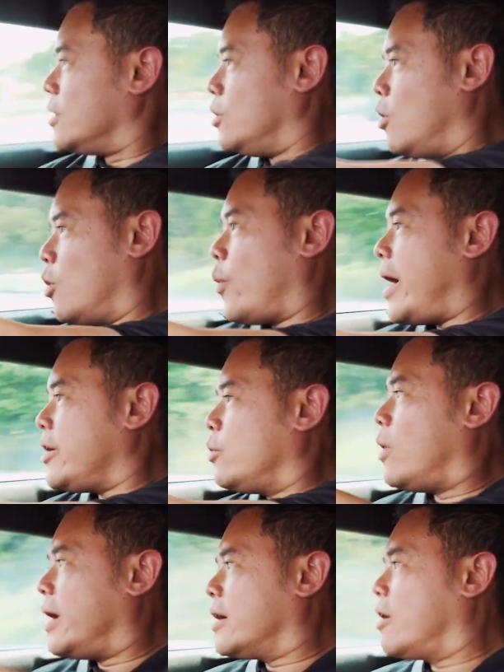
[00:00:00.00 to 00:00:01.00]
Look where you
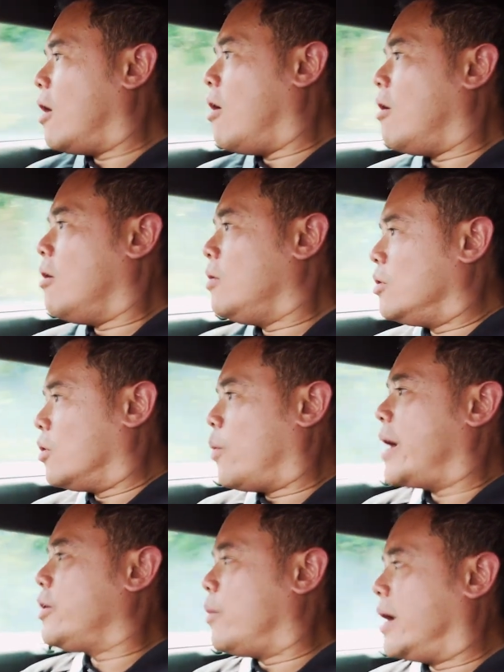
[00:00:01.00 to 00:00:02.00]
want to go, look
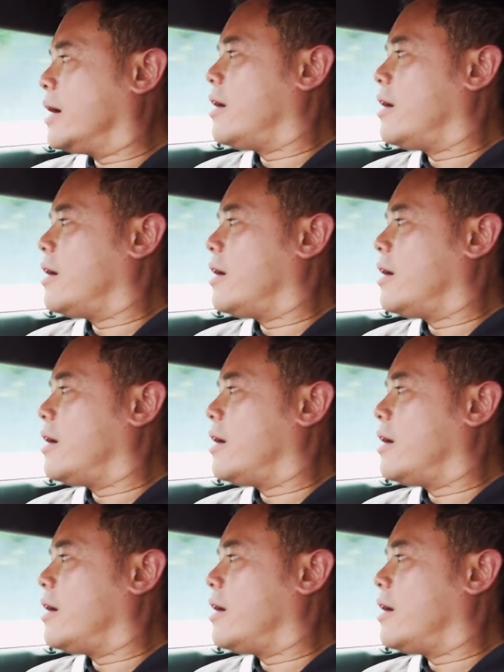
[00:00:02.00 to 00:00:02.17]
where you want to